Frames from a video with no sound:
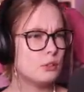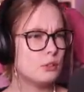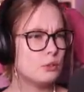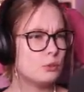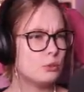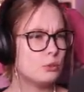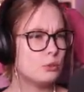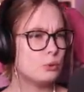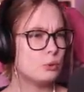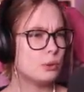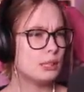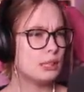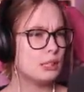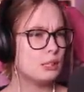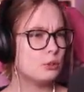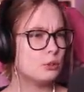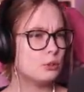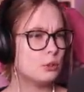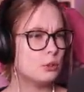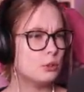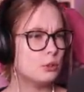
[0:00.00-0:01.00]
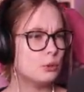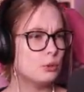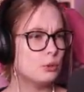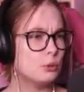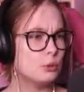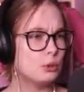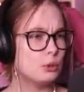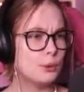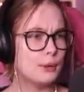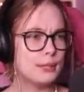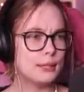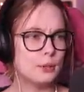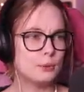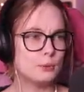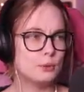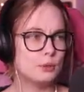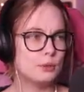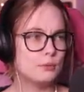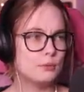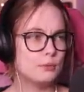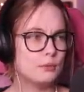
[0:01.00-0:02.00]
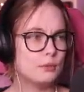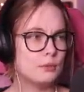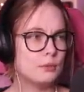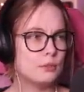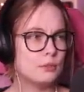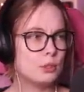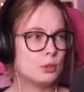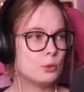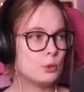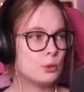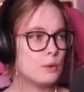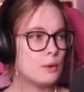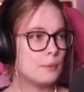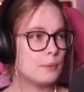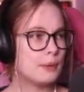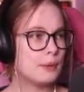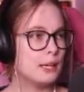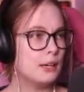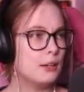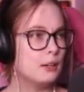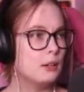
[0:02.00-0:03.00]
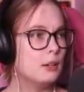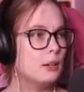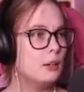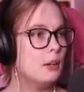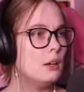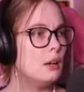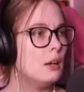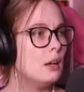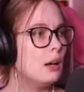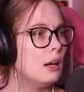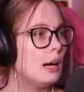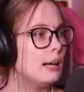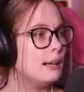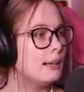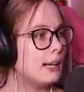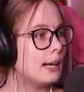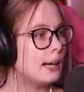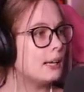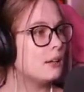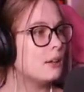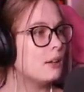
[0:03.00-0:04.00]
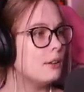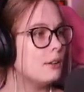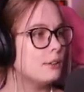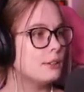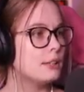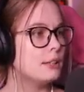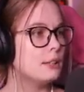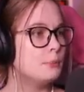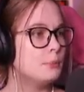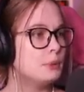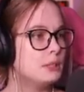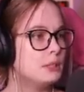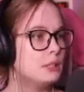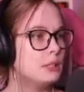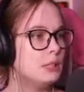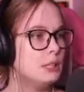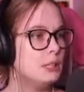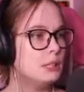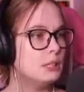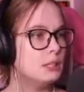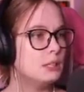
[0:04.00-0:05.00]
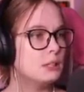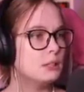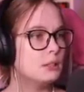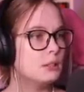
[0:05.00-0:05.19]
Do I need to go? No, I don't. Don't go up there. I like all the NPCs.